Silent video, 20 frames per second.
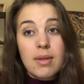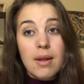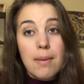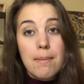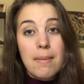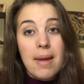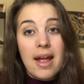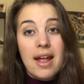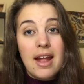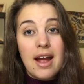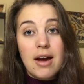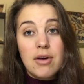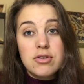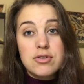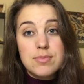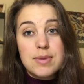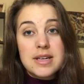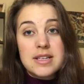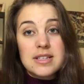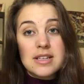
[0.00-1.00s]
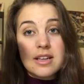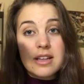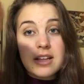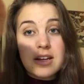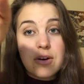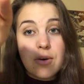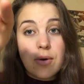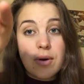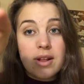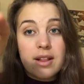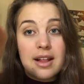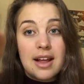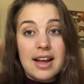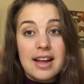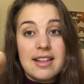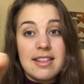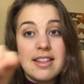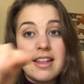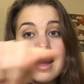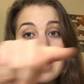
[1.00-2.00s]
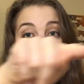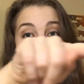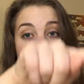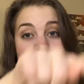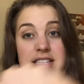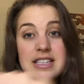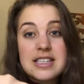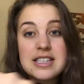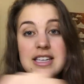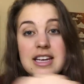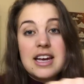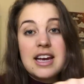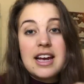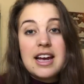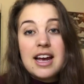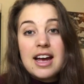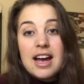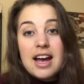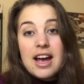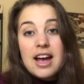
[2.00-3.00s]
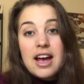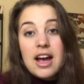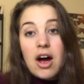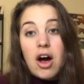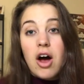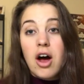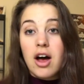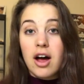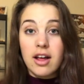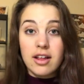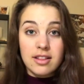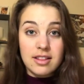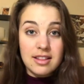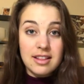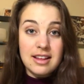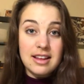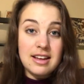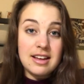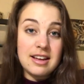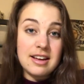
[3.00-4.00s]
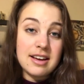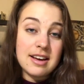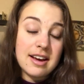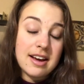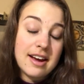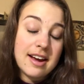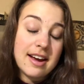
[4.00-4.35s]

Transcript: meant I was basically going like this on the